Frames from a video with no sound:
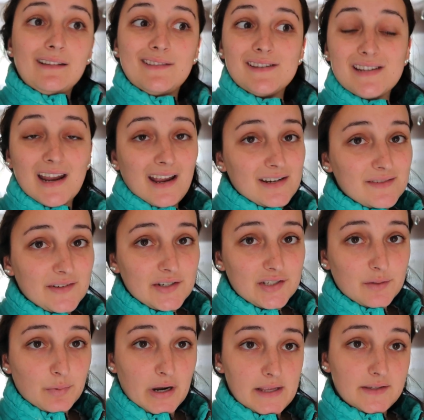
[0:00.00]
And today I just finished
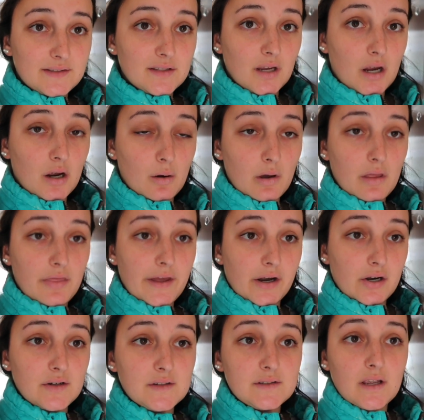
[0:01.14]
the bread. So
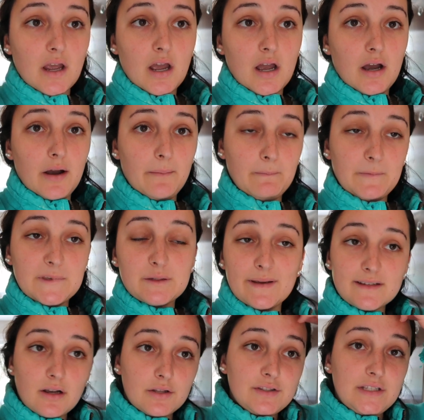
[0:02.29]
there's um, this
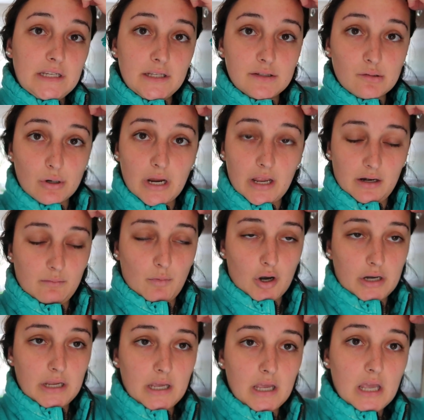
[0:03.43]
place called Dean's Organic
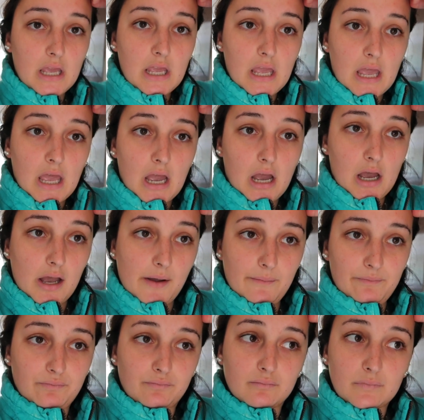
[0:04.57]
Market
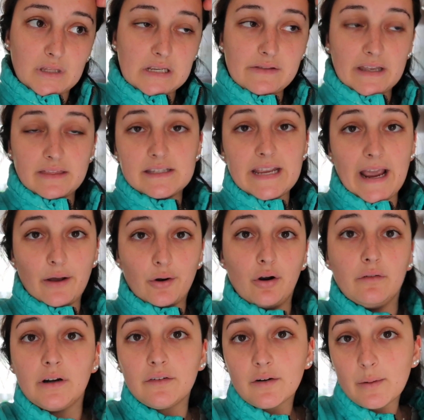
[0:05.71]
um, in like the town
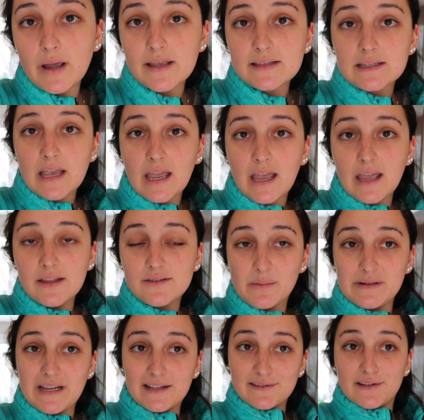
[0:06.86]
over from us. And so
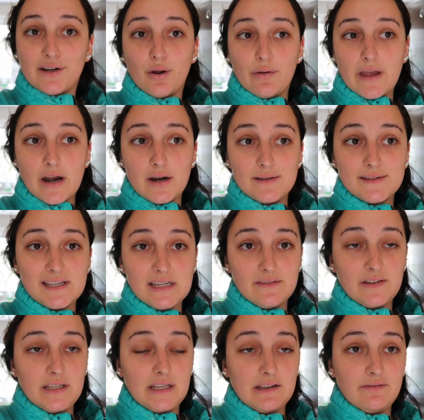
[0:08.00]
my dad's gonna go there and see if
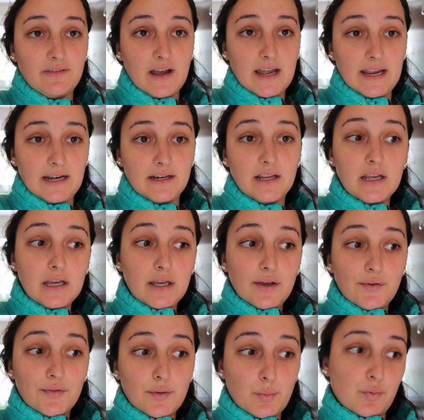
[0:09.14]
he can find
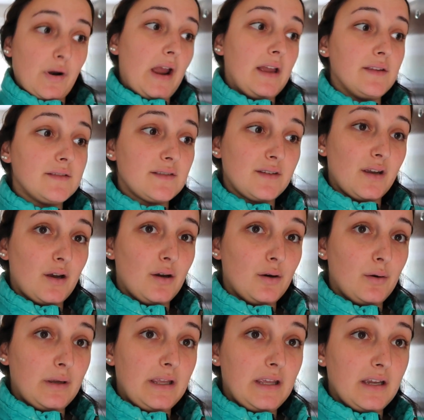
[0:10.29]
the bread.
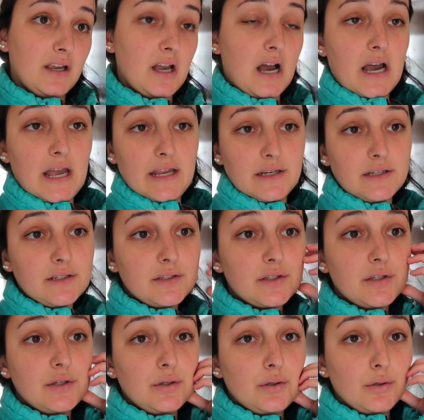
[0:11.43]
So he had gone
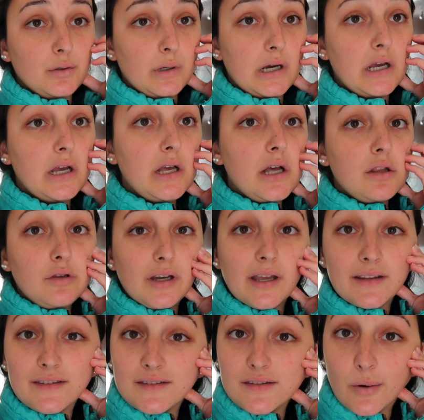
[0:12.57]
to look
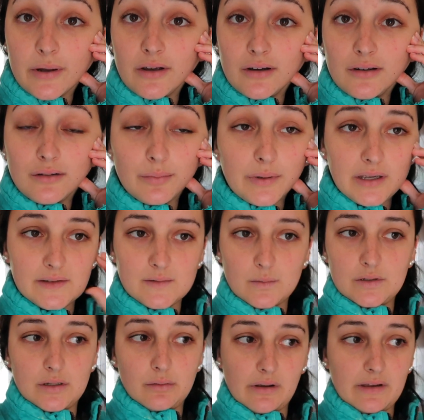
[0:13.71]
at soil because we're
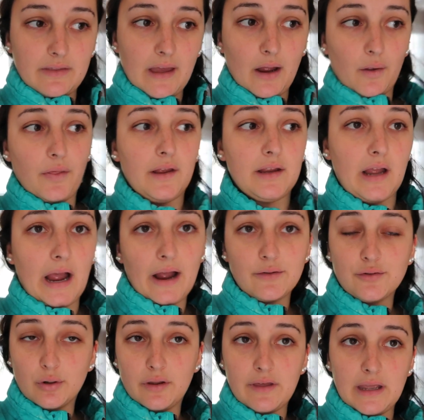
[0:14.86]
doing like the out thing,
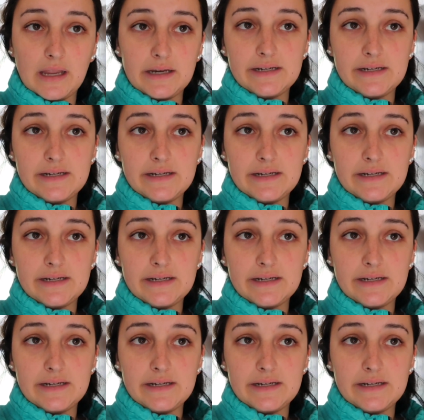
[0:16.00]
outdoor thing.